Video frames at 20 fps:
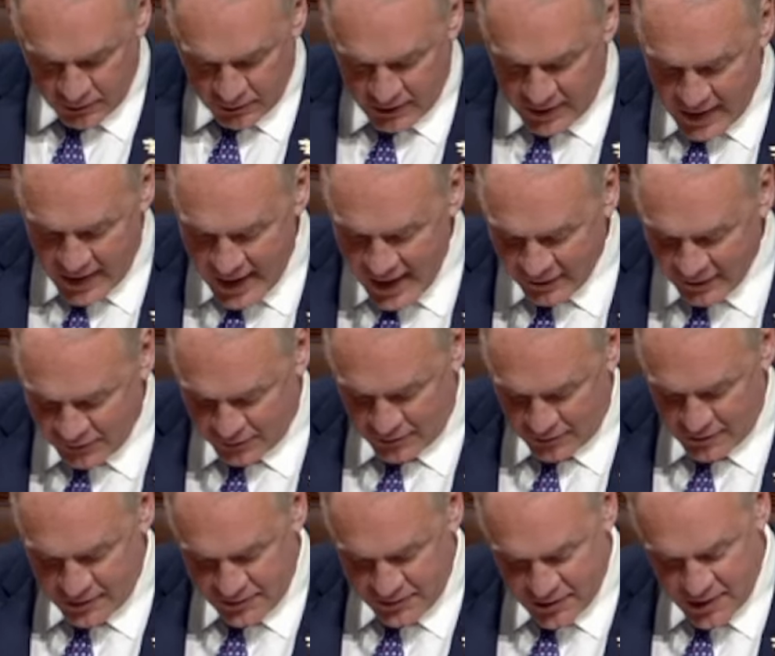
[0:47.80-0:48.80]
So the
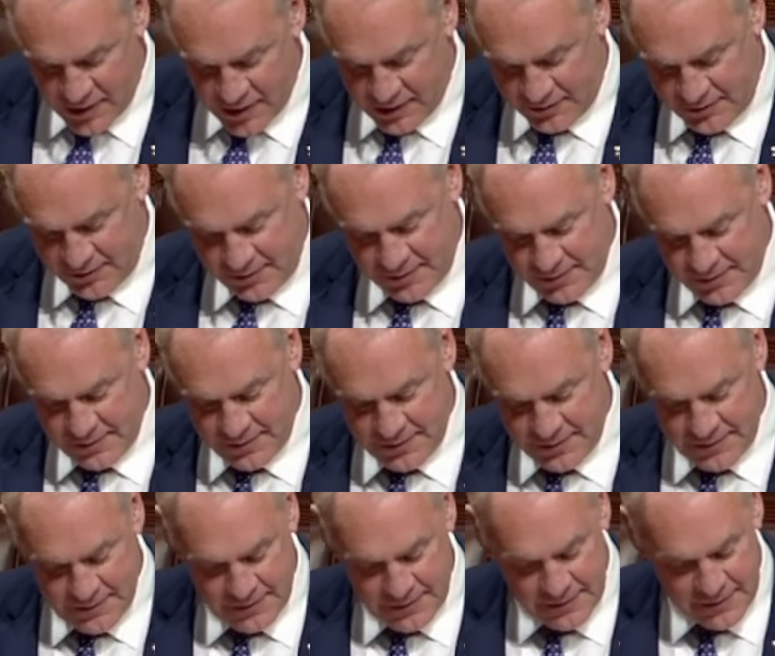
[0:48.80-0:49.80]
answer is this
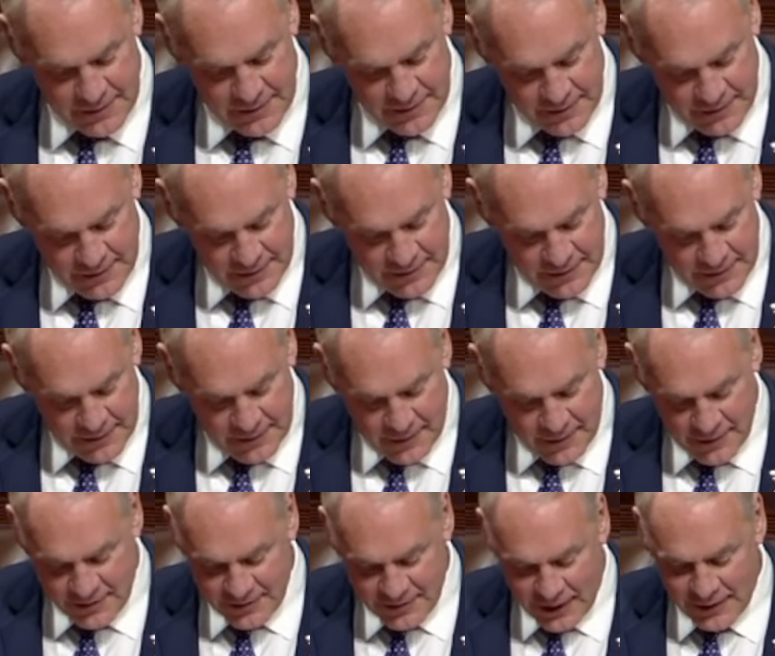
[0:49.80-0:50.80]

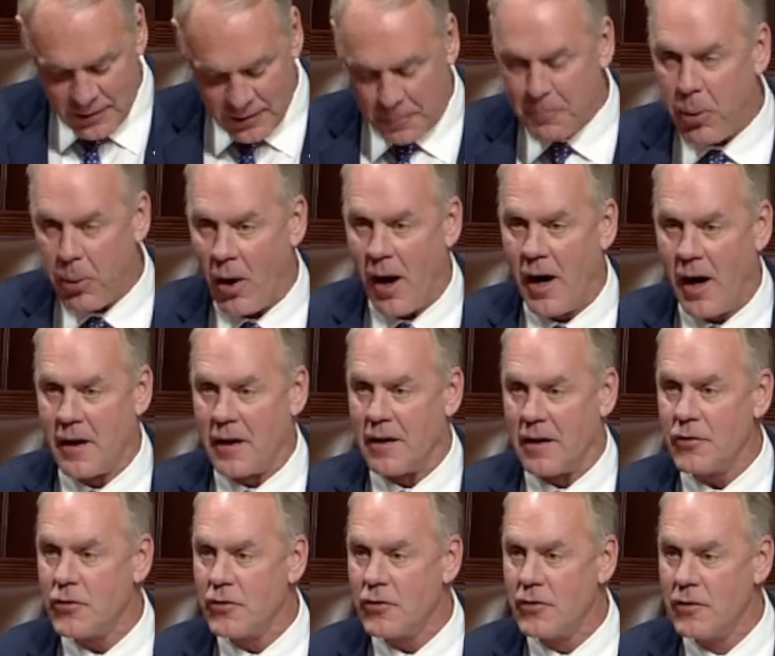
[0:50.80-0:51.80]
it's not to
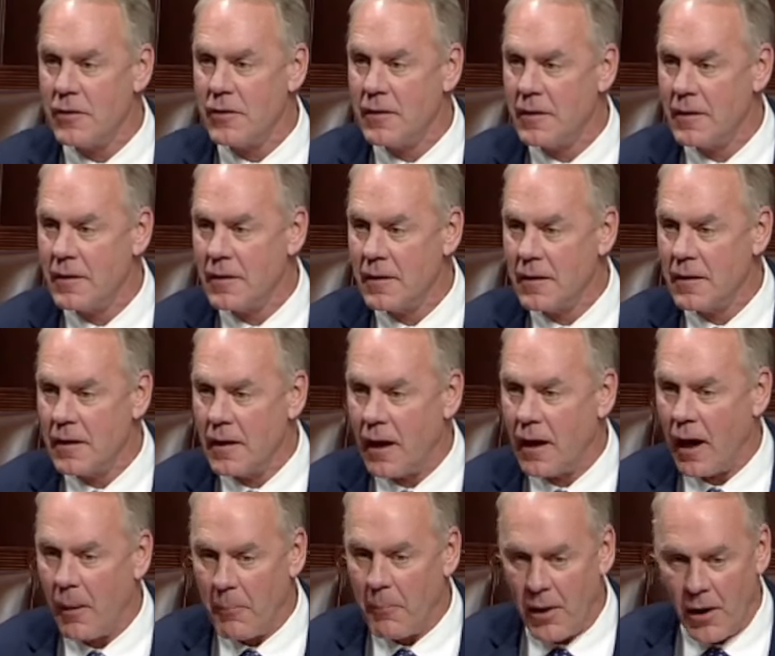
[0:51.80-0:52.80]
punish
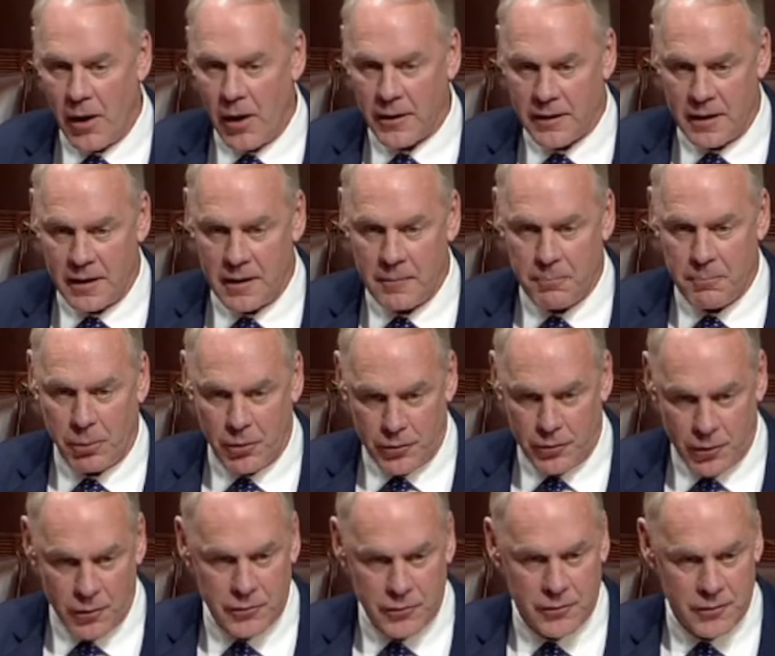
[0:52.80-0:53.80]
American
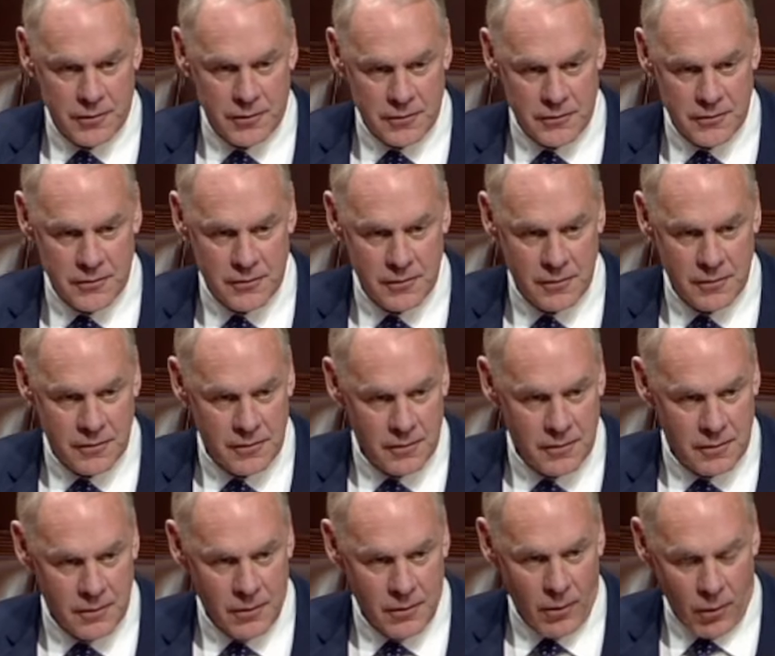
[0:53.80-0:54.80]
producers
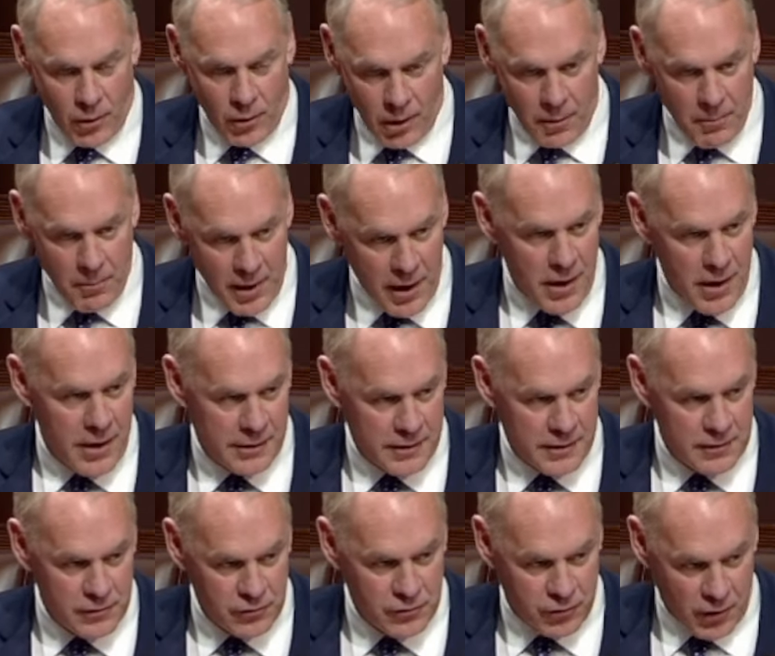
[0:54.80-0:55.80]
or
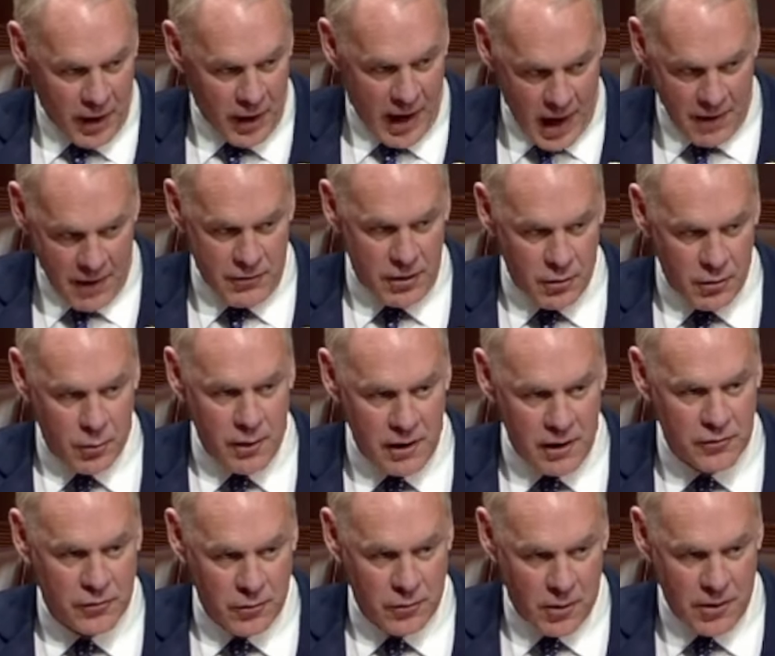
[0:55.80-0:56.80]
Americans for having a
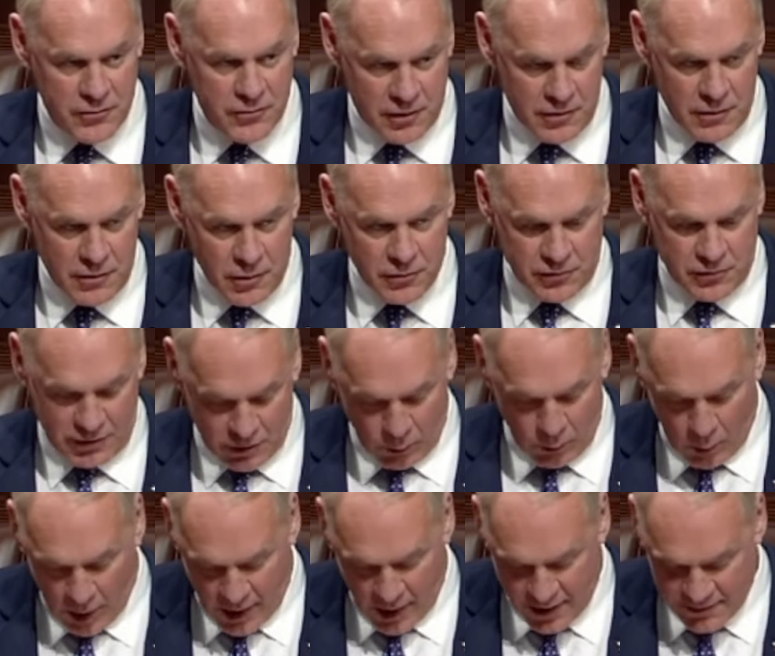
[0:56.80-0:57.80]
resource and using
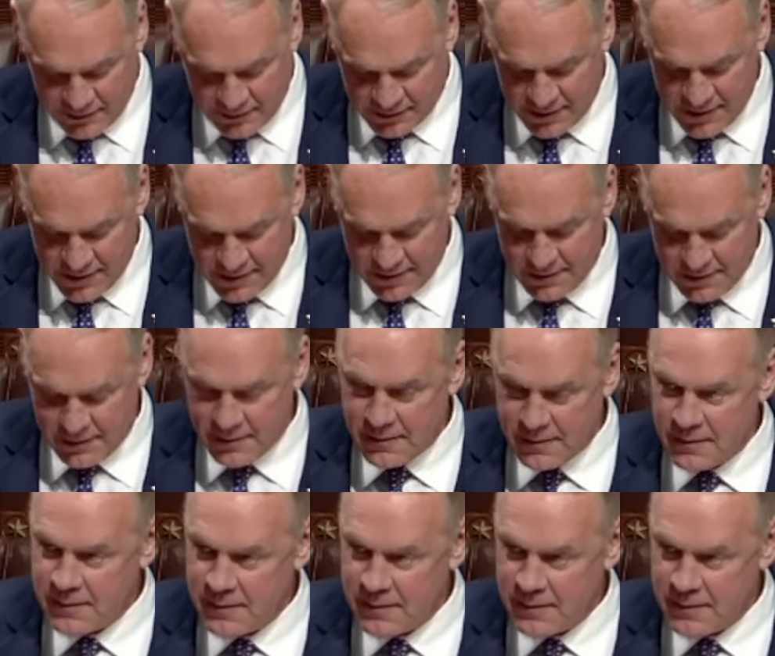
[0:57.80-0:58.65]
it wisely.